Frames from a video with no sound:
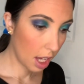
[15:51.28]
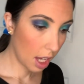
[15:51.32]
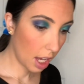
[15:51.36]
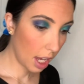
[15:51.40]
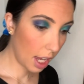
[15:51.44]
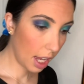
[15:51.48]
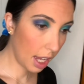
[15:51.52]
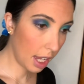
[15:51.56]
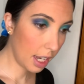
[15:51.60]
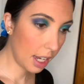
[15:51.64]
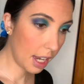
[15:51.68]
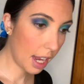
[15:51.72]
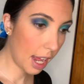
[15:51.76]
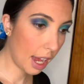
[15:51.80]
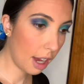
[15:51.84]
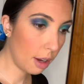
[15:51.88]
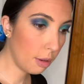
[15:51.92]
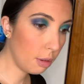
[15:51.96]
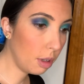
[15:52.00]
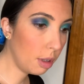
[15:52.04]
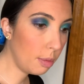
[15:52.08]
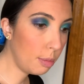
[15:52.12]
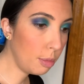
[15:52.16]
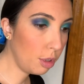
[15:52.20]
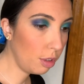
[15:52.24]
And now
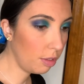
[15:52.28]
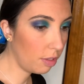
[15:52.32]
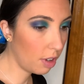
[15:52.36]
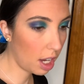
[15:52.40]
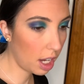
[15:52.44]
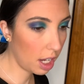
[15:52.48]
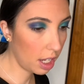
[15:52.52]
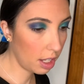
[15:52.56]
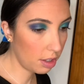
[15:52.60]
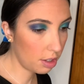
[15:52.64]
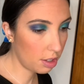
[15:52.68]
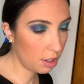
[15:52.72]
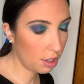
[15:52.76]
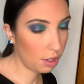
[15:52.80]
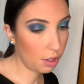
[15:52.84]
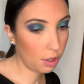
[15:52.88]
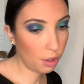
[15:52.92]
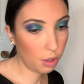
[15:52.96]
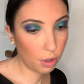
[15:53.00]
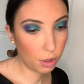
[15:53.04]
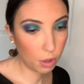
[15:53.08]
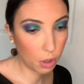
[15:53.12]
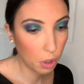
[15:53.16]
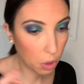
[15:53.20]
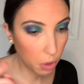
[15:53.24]
we'll move on
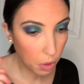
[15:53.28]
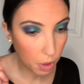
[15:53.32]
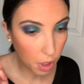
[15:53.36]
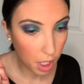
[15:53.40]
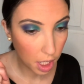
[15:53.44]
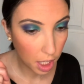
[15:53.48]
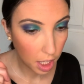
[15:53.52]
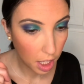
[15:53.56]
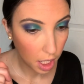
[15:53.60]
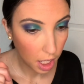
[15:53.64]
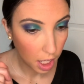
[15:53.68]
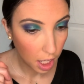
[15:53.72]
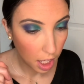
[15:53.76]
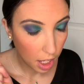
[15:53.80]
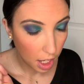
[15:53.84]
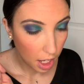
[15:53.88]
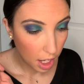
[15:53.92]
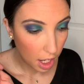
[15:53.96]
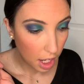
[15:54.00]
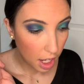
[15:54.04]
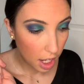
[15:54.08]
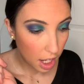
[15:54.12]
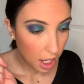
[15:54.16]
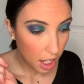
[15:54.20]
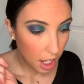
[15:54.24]
to
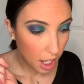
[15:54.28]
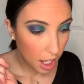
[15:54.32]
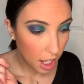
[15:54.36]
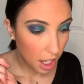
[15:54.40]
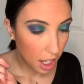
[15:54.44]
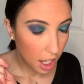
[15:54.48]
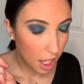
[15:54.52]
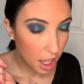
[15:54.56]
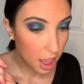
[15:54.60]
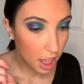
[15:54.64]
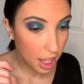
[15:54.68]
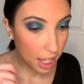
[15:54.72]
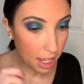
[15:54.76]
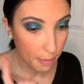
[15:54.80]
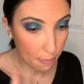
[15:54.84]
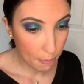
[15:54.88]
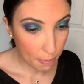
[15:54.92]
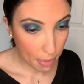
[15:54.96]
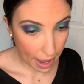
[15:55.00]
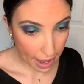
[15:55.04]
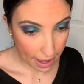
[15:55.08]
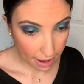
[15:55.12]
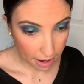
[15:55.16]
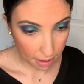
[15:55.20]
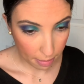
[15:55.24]
the
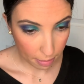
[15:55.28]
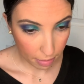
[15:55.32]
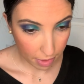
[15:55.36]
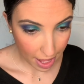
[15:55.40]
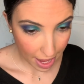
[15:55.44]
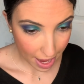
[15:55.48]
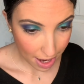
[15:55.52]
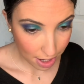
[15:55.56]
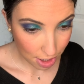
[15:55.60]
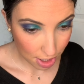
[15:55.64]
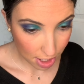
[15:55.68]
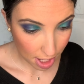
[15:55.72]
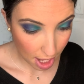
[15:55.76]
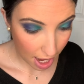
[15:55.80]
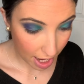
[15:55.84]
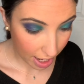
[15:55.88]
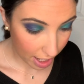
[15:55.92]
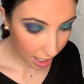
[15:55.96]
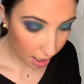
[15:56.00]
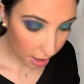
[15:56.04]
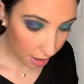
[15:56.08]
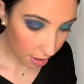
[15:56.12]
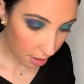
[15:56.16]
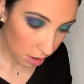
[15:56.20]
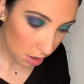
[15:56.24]
bottom lash
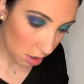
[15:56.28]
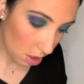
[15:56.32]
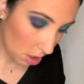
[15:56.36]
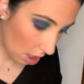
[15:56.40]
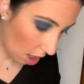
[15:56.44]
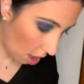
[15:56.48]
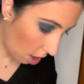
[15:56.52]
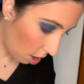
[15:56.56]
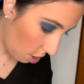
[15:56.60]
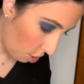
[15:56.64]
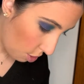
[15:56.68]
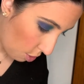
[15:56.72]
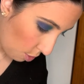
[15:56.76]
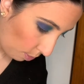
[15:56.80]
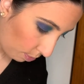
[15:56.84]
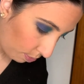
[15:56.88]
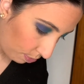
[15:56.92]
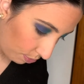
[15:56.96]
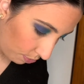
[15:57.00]
line. So